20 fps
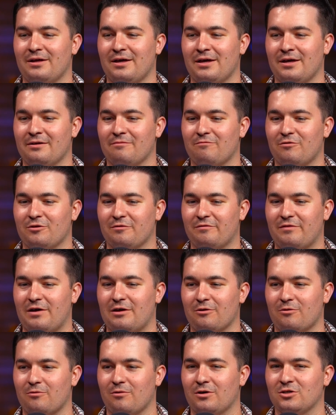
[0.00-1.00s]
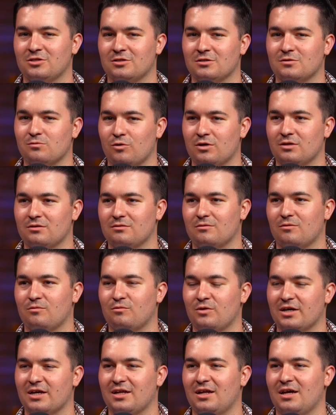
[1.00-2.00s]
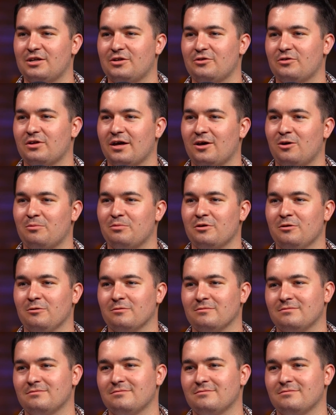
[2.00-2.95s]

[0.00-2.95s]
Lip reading: And for the final question is, what can I do to help you?